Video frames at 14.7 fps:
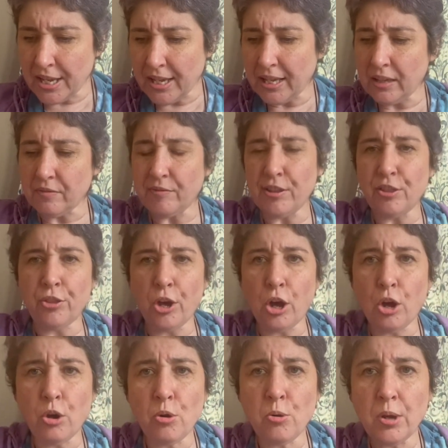even
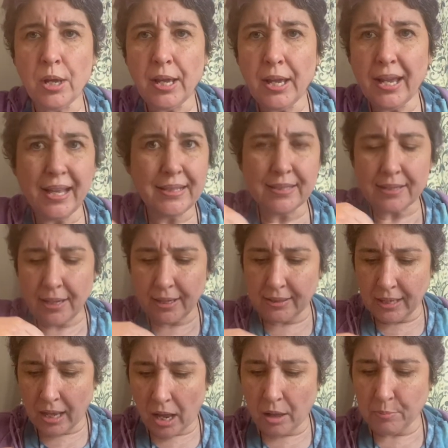though it's like
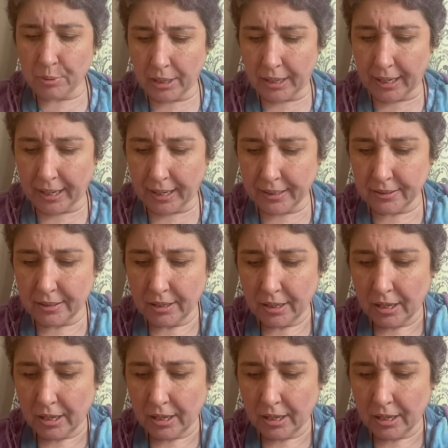not planned.